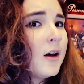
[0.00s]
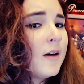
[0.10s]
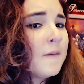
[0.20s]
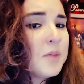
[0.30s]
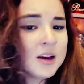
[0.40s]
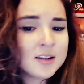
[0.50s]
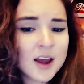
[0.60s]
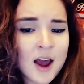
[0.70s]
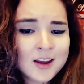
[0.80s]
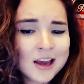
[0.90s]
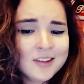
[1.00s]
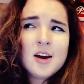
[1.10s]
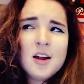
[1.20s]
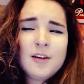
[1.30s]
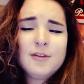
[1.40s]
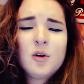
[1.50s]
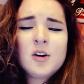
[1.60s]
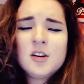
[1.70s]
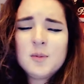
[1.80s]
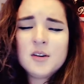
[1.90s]
because I guess like Florida
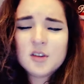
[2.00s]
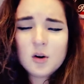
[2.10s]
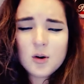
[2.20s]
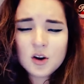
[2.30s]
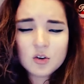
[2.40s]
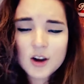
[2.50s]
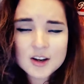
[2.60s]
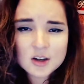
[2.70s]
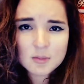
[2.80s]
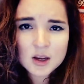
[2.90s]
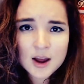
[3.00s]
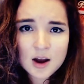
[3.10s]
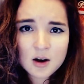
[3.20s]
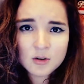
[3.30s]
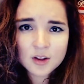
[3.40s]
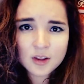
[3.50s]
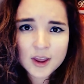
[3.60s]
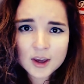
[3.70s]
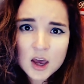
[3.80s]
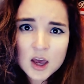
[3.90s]
has been so ingrained in me now that
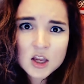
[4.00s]
like